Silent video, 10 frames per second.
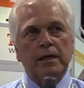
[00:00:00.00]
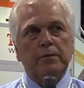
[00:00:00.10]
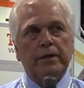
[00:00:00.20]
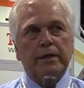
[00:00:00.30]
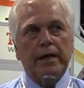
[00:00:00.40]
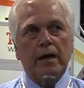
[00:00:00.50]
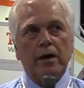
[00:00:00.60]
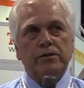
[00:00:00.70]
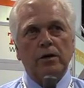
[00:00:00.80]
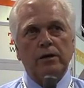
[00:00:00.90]
But
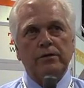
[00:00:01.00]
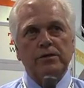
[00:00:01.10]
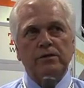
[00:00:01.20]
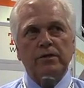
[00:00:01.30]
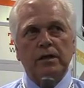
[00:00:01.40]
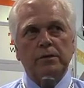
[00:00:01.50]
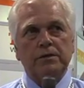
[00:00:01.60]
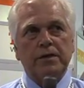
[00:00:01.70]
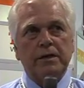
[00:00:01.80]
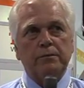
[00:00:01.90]
as all of these
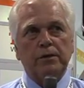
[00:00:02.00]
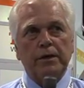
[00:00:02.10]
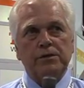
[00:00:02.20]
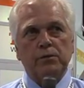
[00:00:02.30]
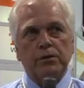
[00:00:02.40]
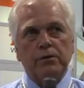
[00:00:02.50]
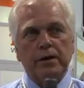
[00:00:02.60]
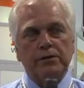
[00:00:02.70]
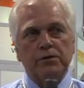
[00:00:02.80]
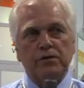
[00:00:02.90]
developments take place and we're
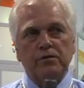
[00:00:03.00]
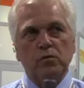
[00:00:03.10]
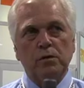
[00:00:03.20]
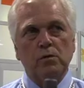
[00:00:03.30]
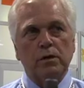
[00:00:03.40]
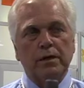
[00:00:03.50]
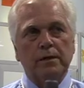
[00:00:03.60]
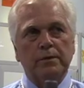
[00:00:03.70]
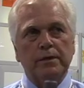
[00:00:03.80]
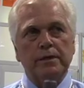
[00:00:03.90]
trying to serve more and more
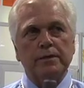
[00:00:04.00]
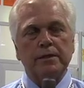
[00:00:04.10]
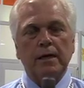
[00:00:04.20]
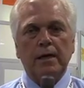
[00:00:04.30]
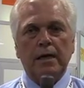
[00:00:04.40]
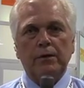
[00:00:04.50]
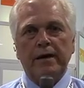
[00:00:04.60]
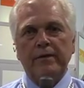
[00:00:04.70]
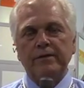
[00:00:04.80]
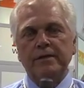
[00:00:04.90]
companies, I
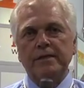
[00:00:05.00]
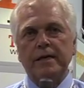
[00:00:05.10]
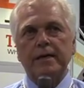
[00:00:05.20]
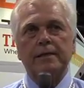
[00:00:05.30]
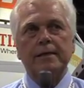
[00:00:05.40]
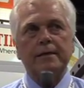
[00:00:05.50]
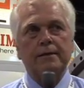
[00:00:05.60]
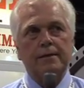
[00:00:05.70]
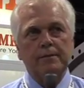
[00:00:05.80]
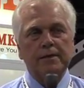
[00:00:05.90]
would have to say that
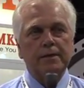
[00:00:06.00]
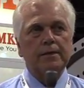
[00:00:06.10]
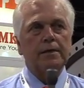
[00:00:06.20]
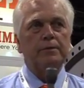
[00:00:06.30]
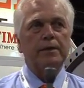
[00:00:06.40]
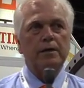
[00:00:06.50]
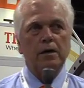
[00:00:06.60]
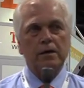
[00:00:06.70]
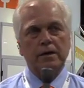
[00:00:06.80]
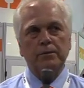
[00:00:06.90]
the Timken company,
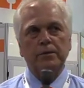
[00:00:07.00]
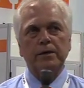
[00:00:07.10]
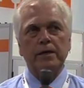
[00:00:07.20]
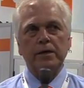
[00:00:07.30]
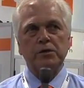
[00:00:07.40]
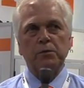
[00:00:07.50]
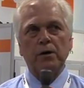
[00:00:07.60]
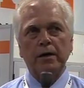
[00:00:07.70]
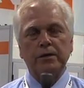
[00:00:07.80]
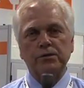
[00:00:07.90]
our company, and its
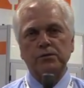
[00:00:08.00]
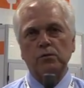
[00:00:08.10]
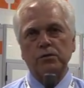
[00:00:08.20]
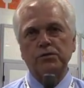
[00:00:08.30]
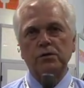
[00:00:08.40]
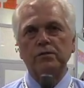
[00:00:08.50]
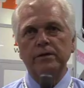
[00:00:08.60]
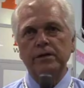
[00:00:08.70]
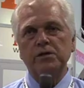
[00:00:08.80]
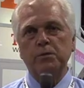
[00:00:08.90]
products will serve
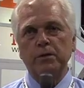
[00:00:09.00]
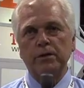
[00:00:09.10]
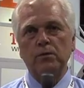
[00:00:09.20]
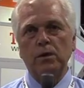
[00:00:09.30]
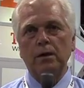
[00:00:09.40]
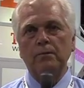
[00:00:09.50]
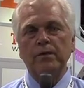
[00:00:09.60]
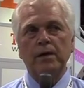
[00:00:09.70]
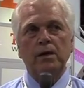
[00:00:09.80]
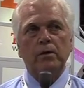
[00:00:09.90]
the niche pretty well.
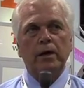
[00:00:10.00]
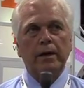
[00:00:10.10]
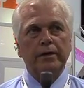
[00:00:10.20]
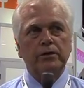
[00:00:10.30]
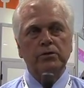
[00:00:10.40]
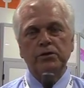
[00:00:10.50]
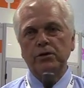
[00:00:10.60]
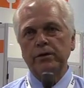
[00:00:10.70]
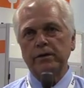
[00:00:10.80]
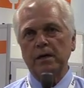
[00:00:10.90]
What I'd like to do is
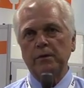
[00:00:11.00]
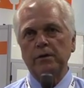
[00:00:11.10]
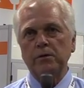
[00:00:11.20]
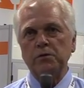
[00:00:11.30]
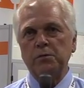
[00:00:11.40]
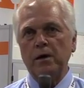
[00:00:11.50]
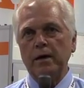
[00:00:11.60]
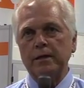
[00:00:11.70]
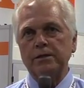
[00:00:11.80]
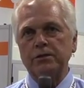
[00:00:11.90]
show you a couple of those
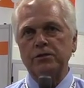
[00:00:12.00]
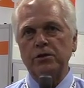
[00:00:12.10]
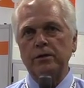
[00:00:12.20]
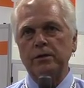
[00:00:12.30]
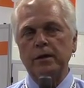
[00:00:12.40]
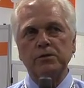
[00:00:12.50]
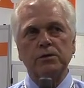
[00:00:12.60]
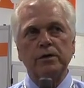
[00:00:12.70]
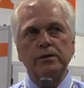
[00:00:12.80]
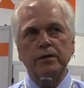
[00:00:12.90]
products and, show, and
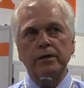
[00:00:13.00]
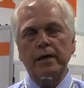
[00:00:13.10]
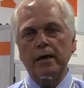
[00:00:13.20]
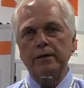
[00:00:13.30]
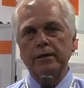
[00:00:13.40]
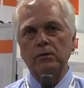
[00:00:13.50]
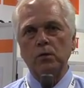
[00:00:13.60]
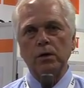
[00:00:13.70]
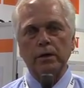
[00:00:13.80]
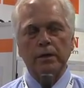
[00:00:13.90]
demonstrate to you how they can work.